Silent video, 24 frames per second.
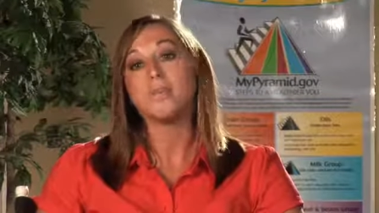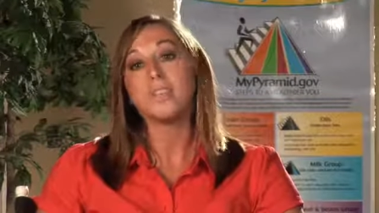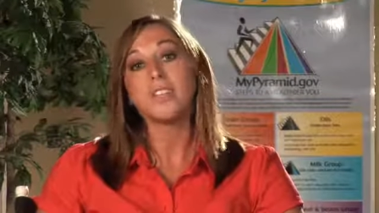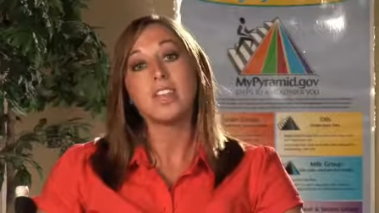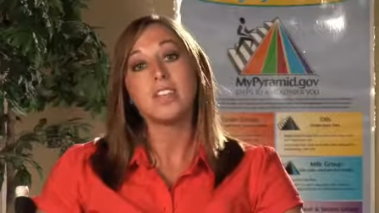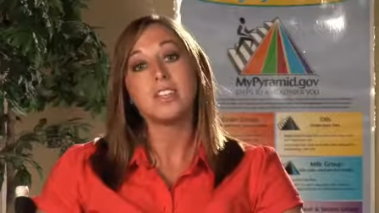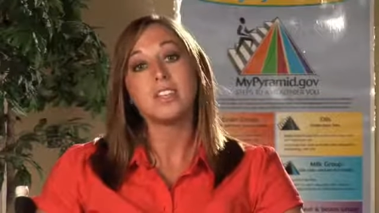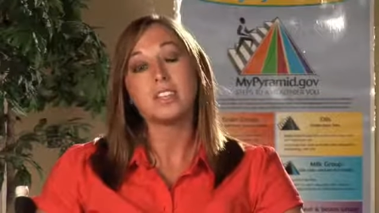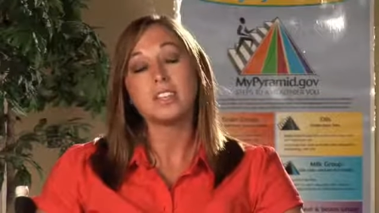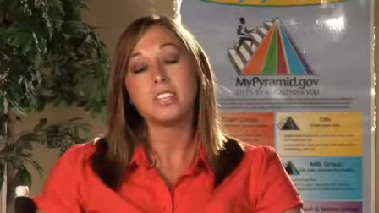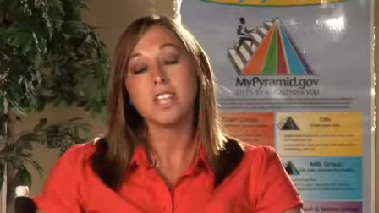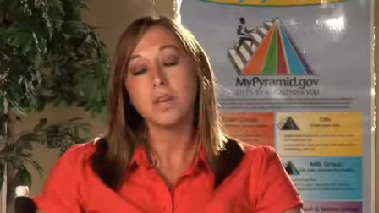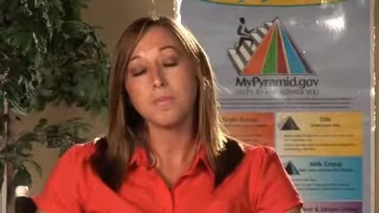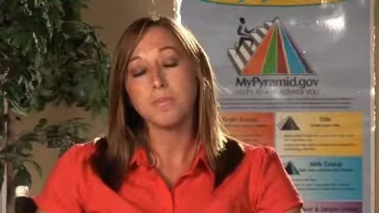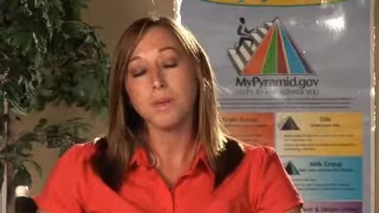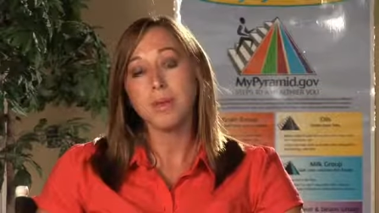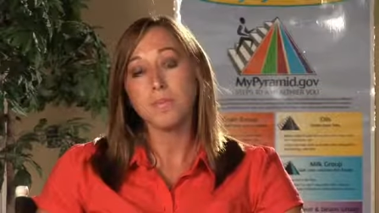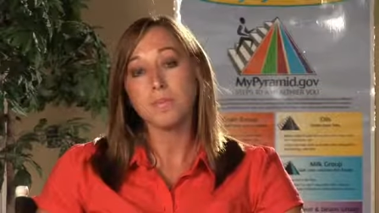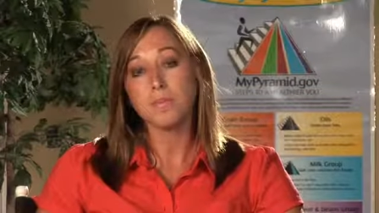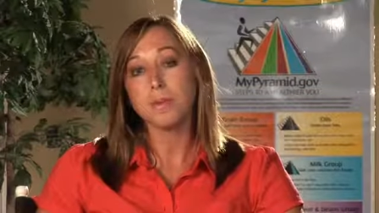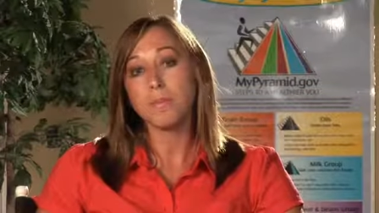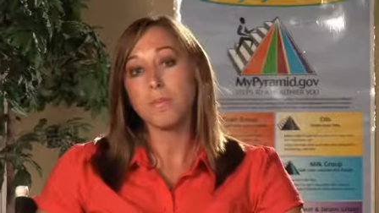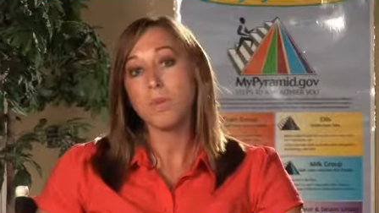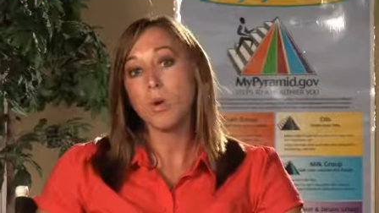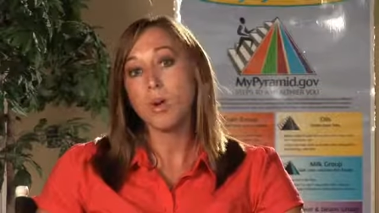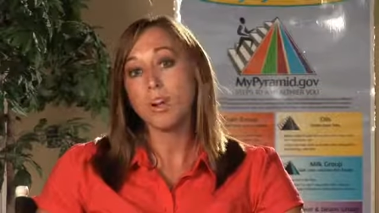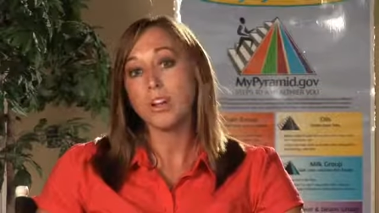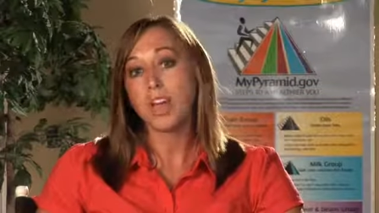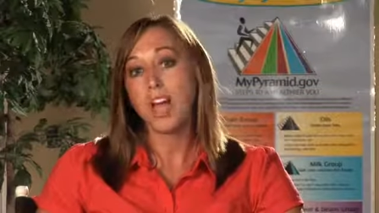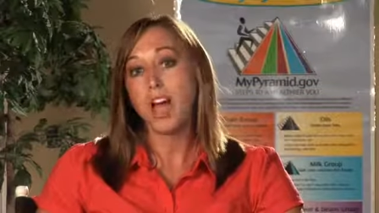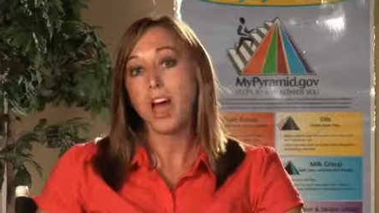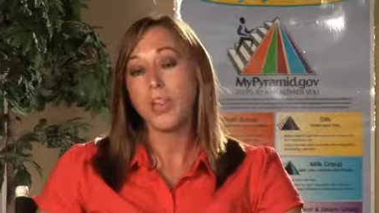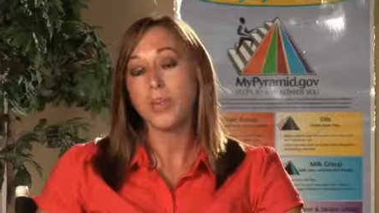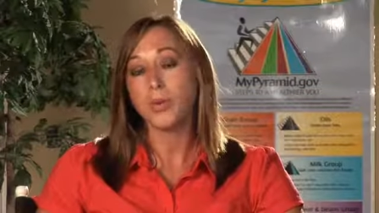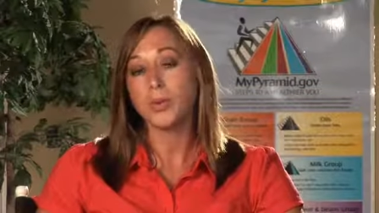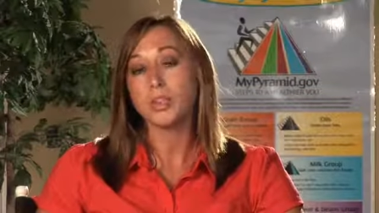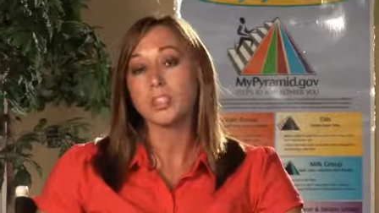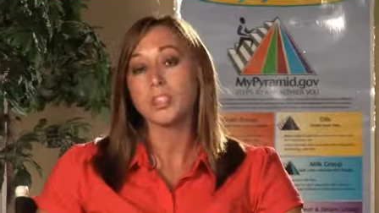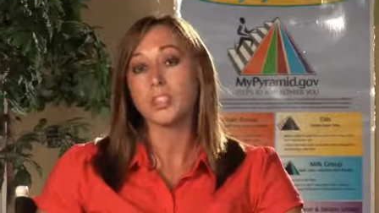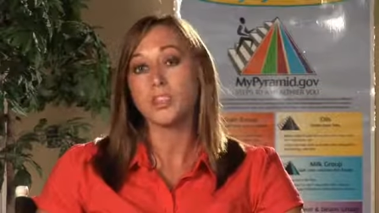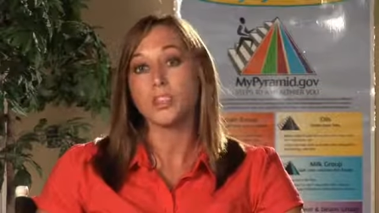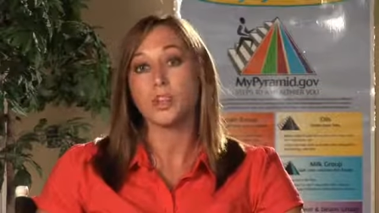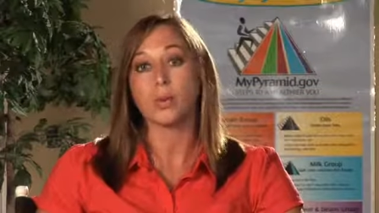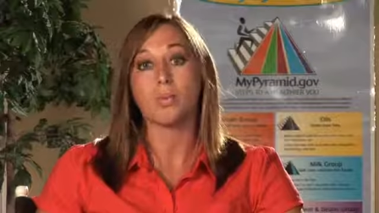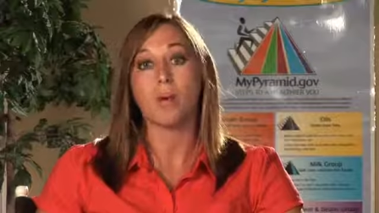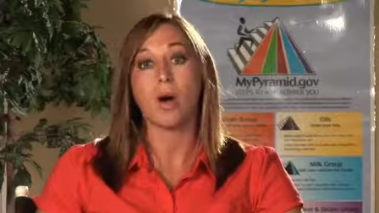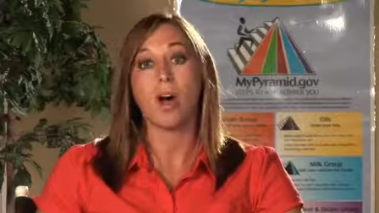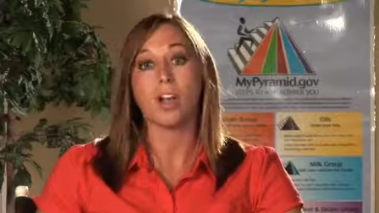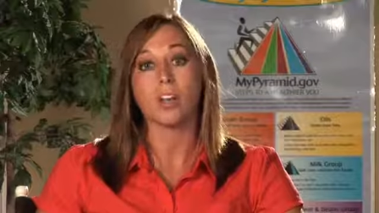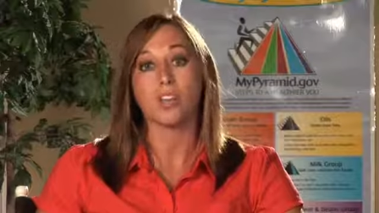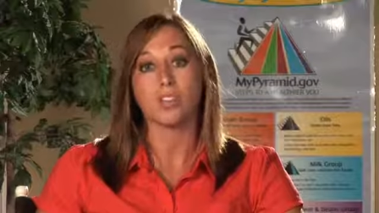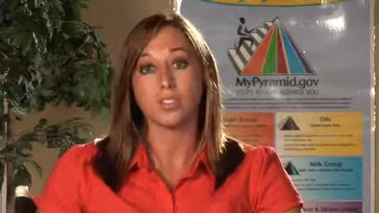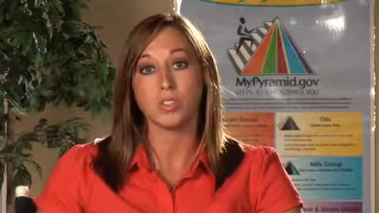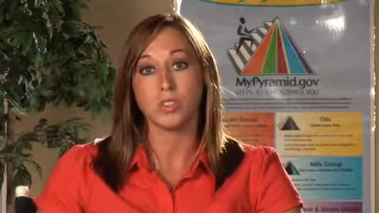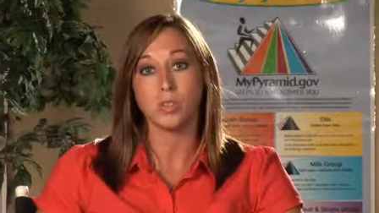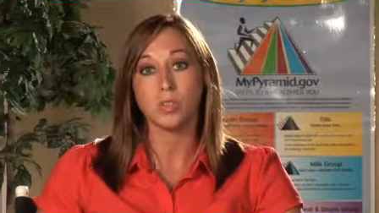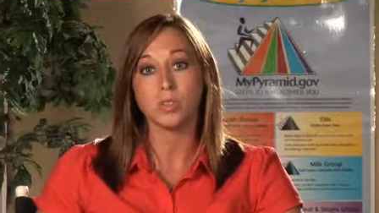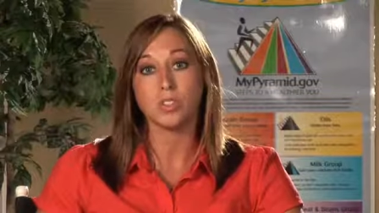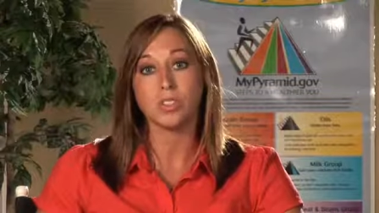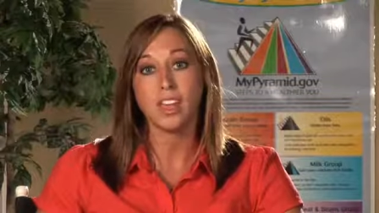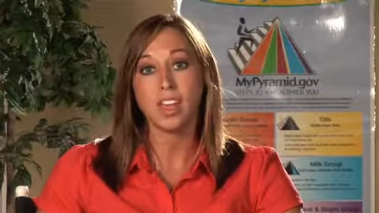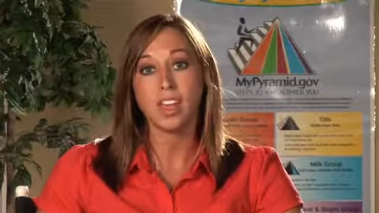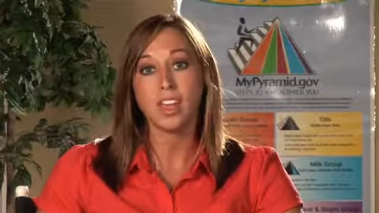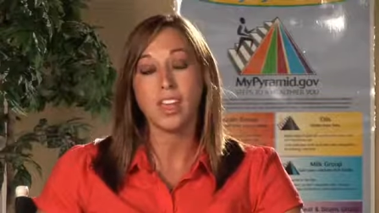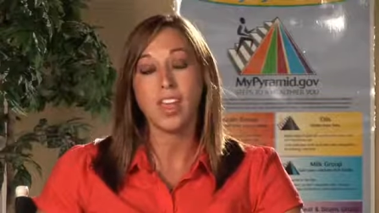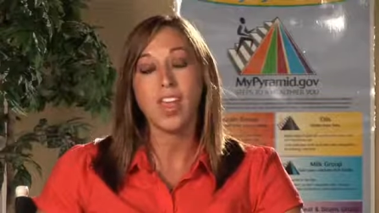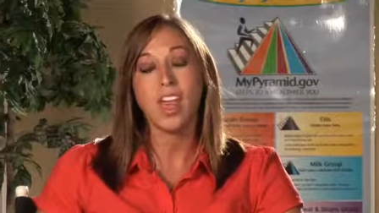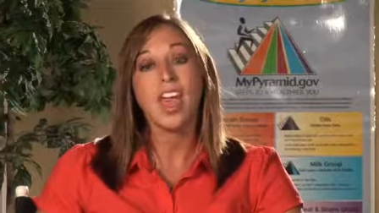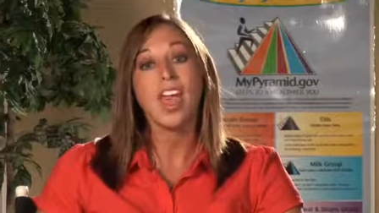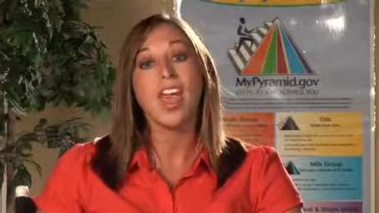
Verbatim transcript: it still may be more calories than your body's using